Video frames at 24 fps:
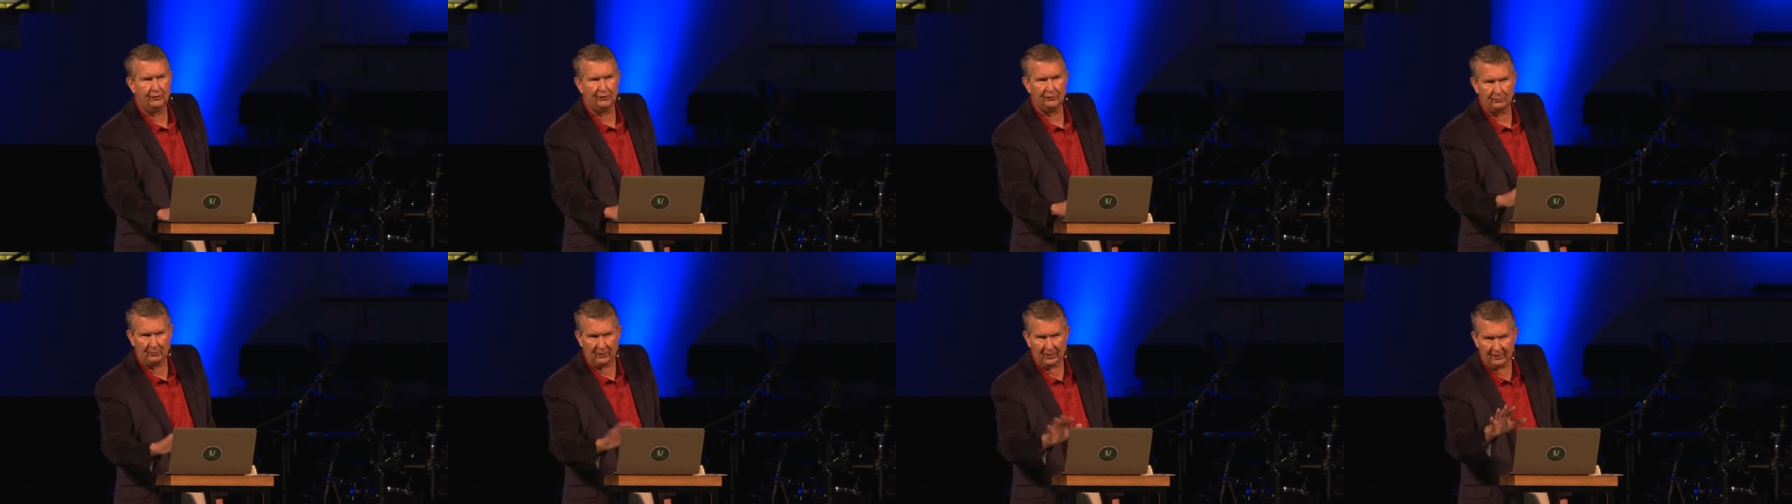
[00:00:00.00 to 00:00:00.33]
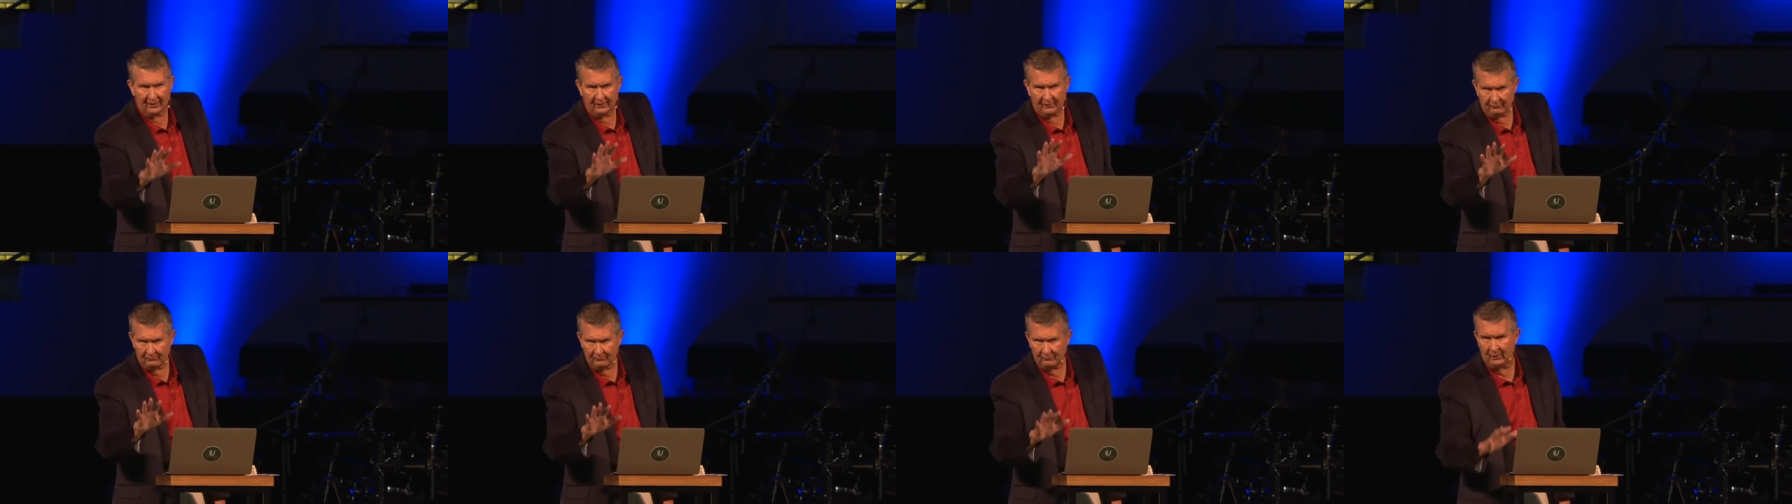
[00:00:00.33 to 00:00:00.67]

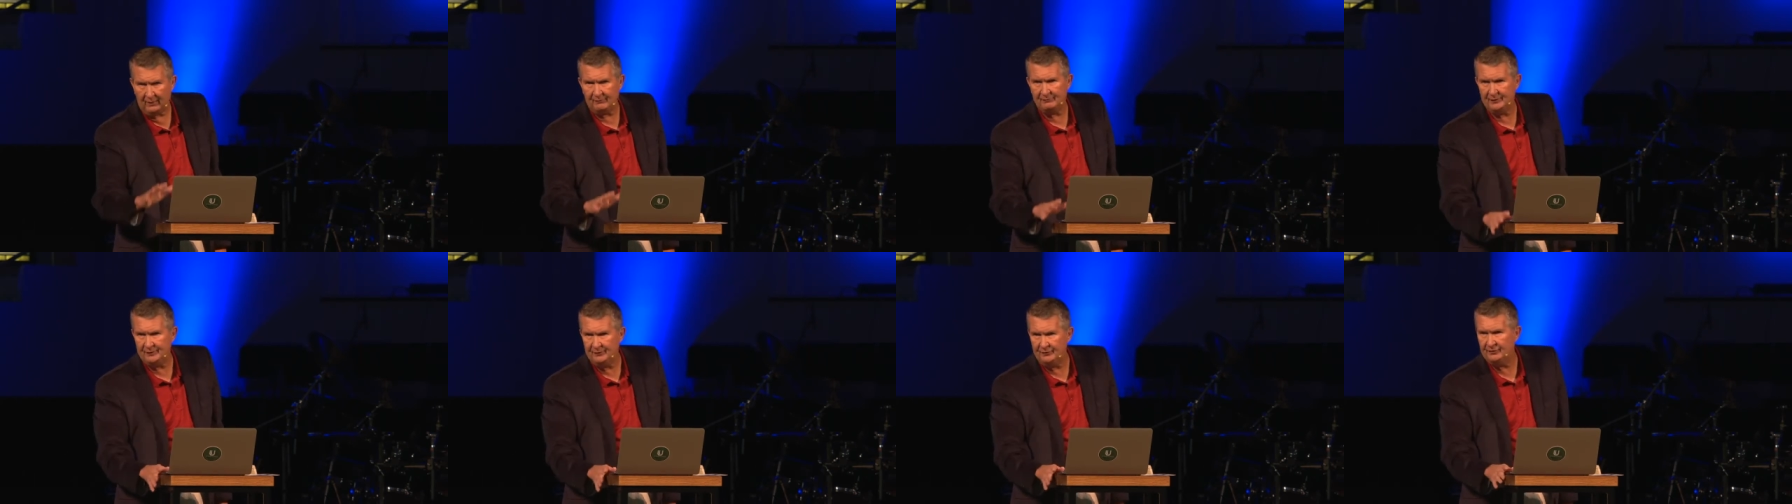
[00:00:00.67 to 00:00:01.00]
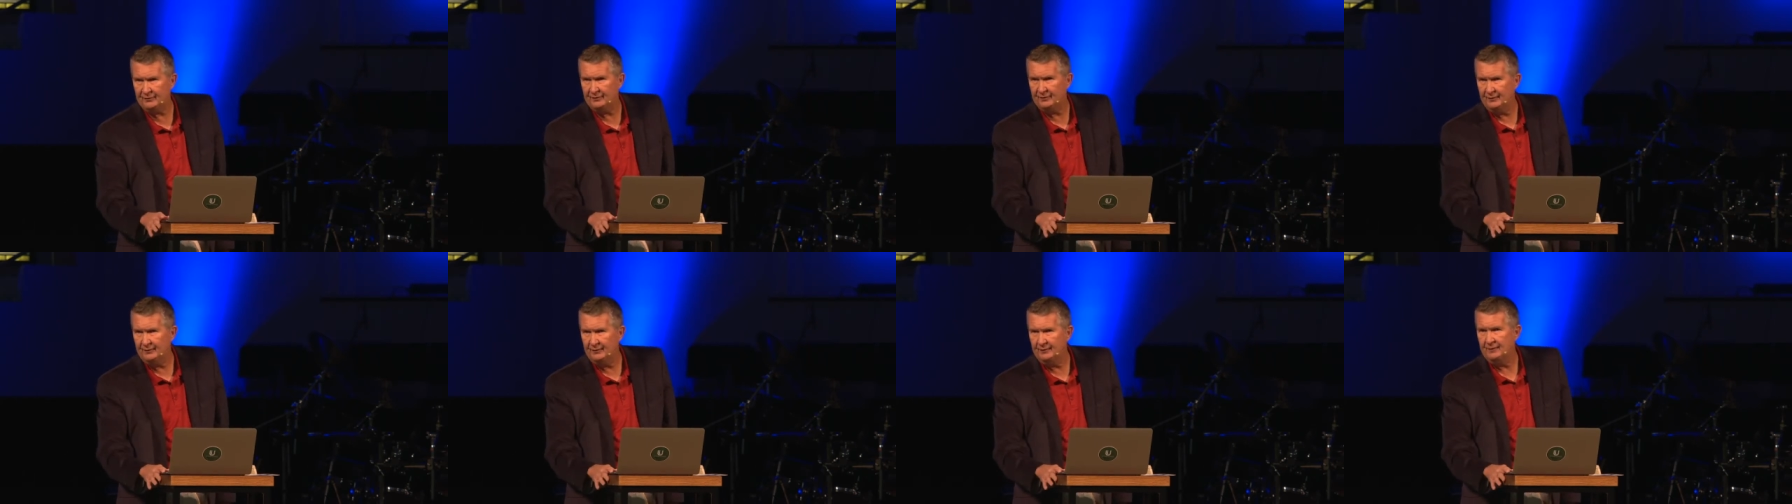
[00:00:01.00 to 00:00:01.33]
product, prophets,
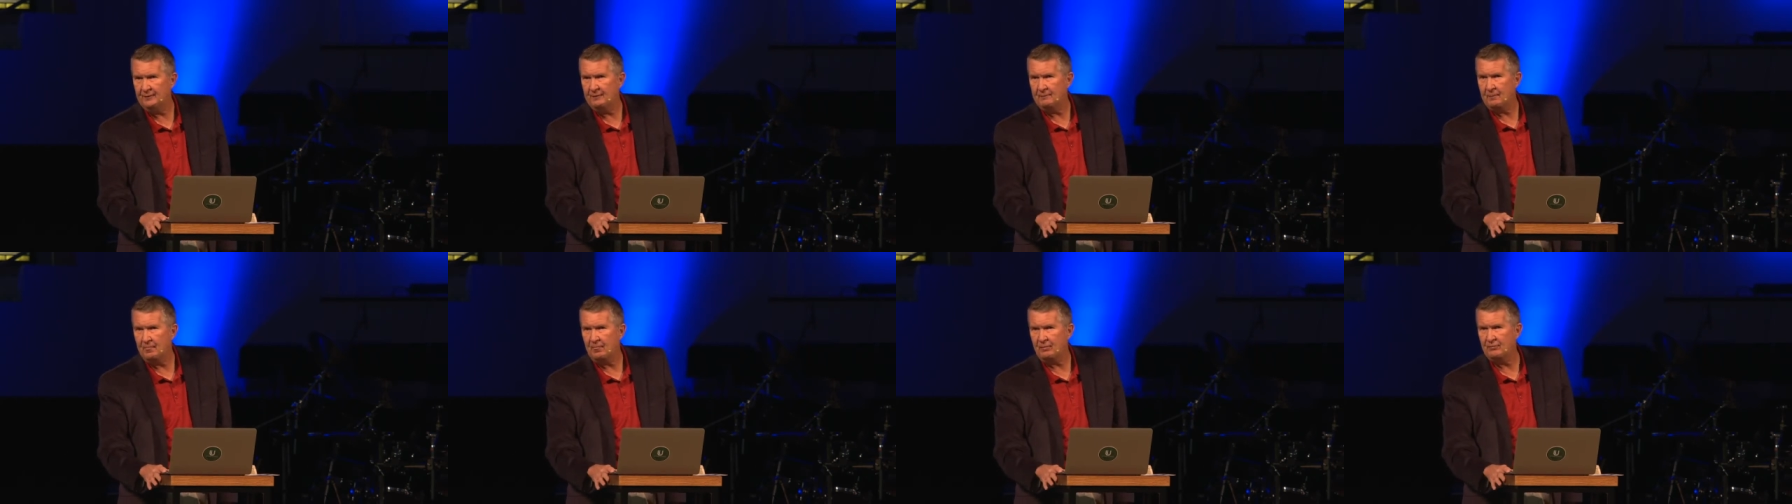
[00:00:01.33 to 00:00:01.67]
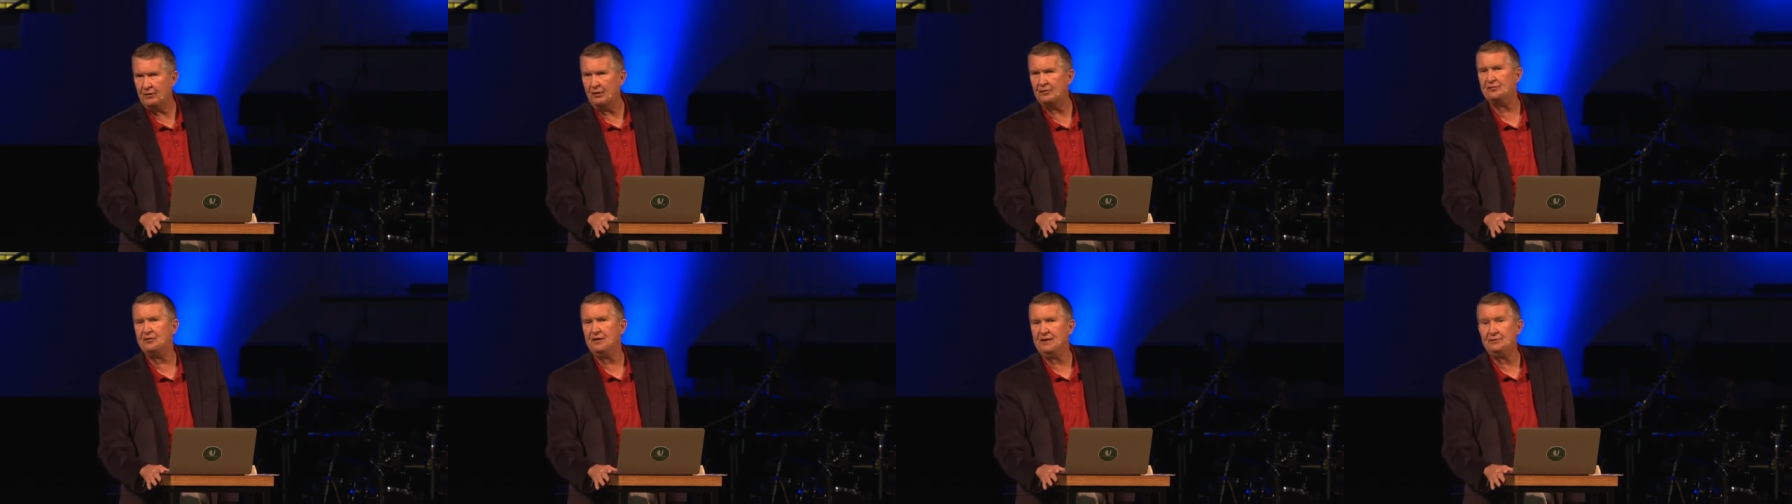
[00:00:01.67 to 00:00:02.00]

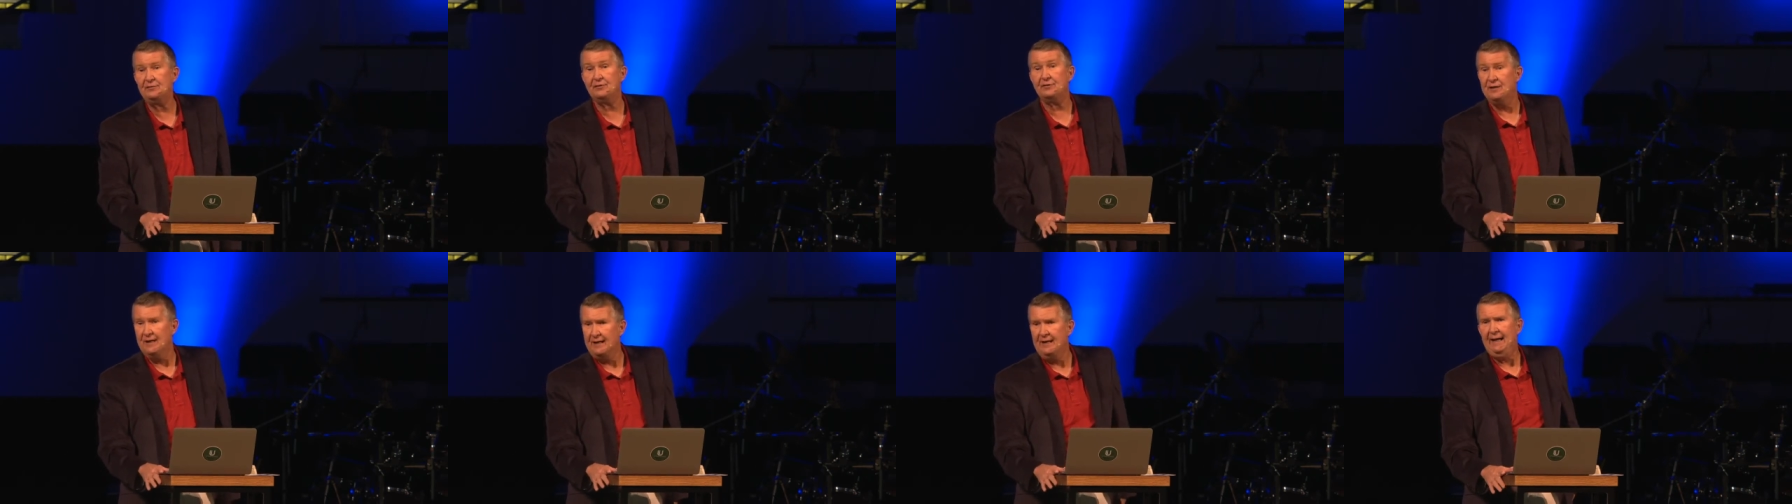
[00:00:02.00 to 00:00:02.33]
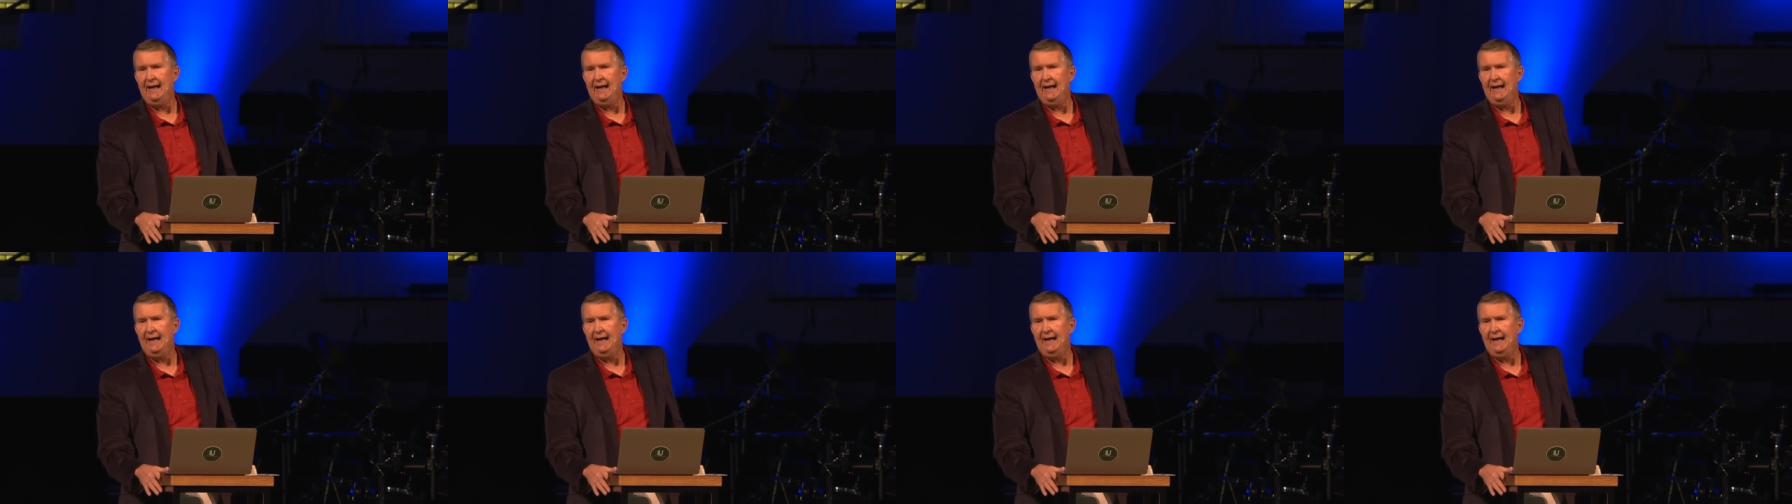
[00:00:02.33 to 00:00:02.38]
false teachers.